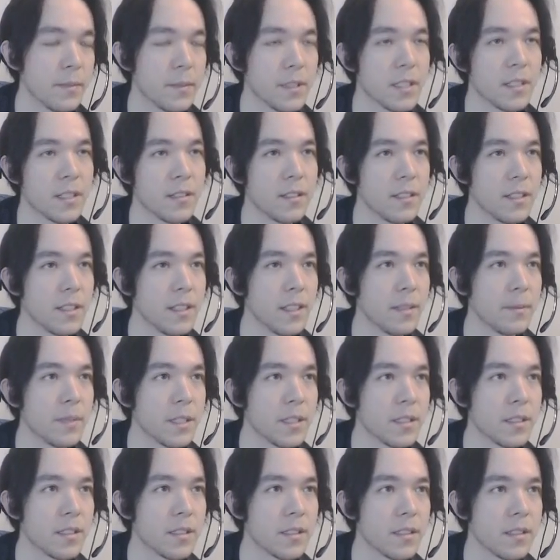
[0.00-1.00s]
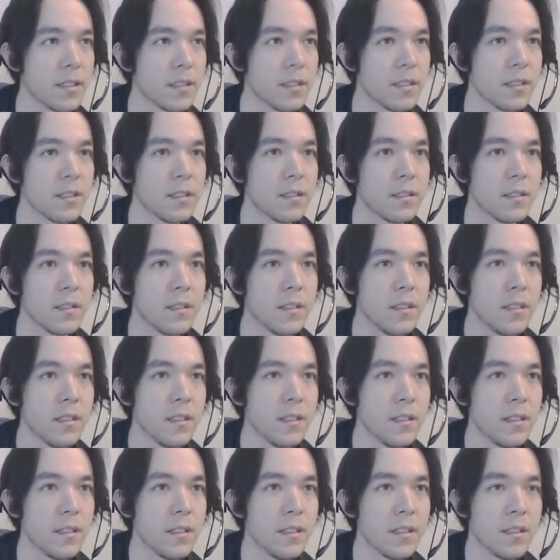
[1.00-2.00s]
area damage
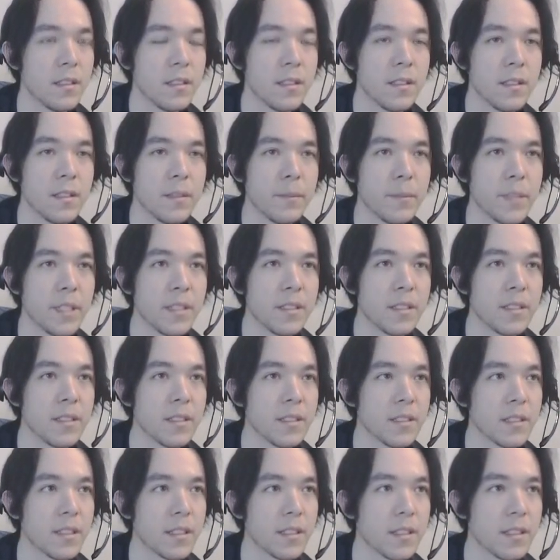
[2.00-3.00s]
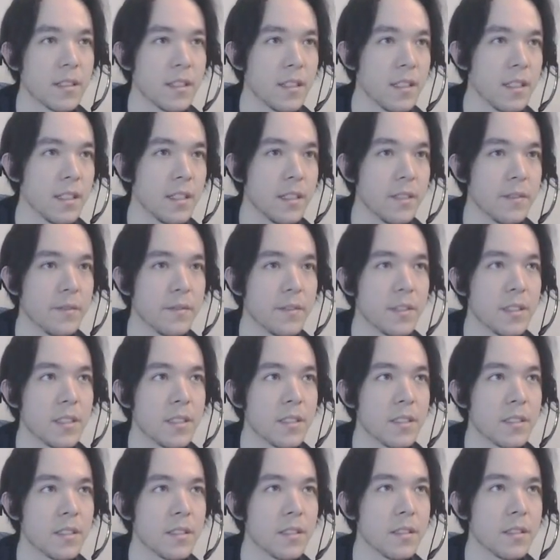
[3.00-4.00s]
pieces like
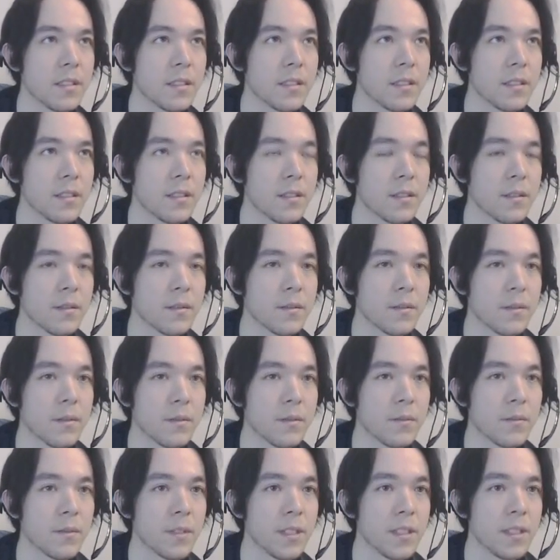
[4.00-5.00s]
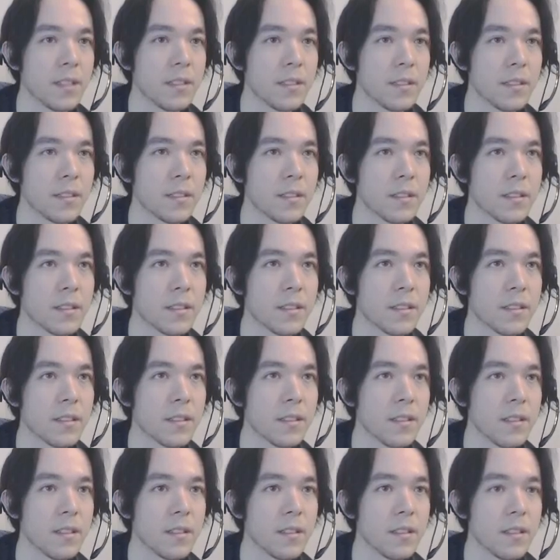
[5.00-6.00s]
gloves, rings,
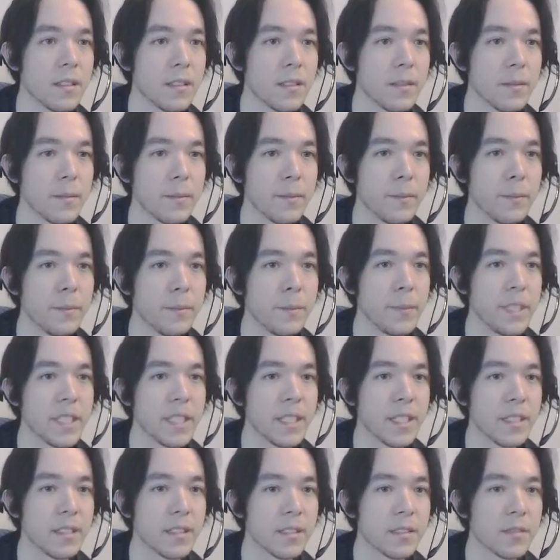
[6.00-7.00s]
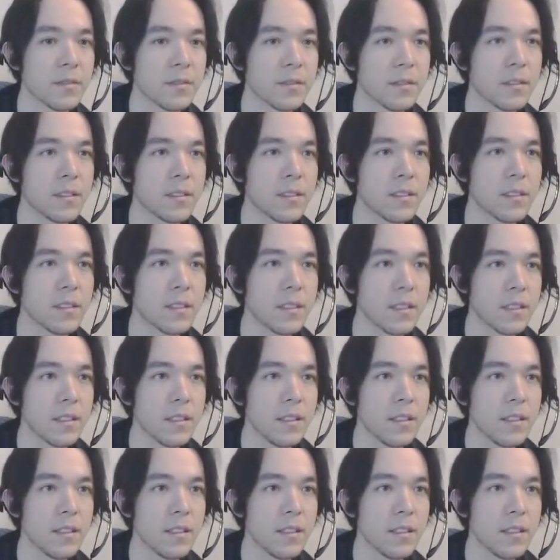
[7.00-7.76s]
BK swords.